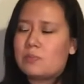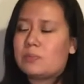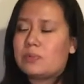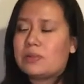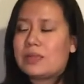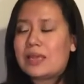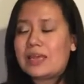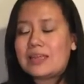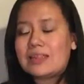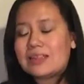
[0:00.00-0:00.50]

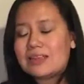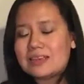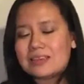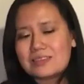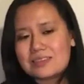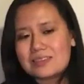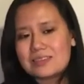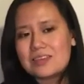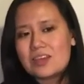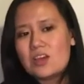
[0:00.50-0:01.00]

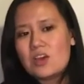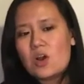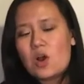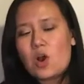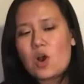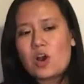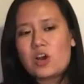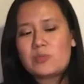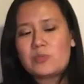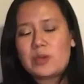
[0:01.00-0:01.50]
playlist
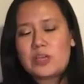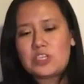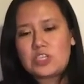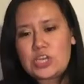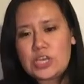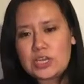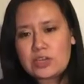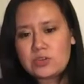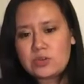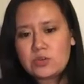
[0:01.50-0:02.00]
on my
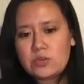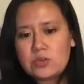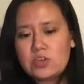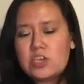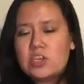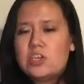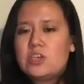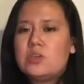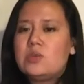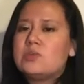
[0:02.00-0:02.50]
channel.
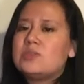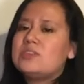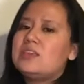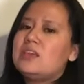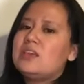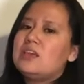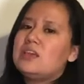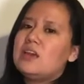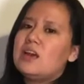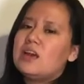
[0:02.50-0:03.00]
You'll
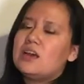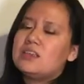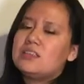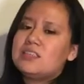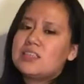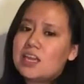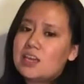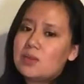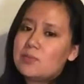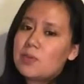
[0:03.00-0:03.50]
see
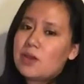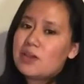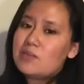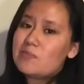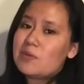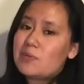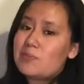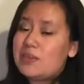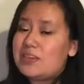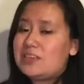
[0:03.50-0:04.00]
Dynamite
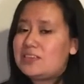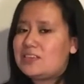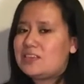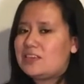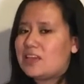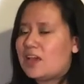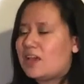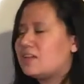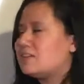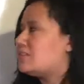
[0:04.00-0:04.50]
by
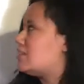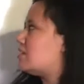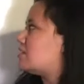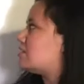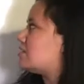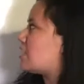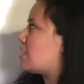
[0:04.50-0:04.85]
BTS. It's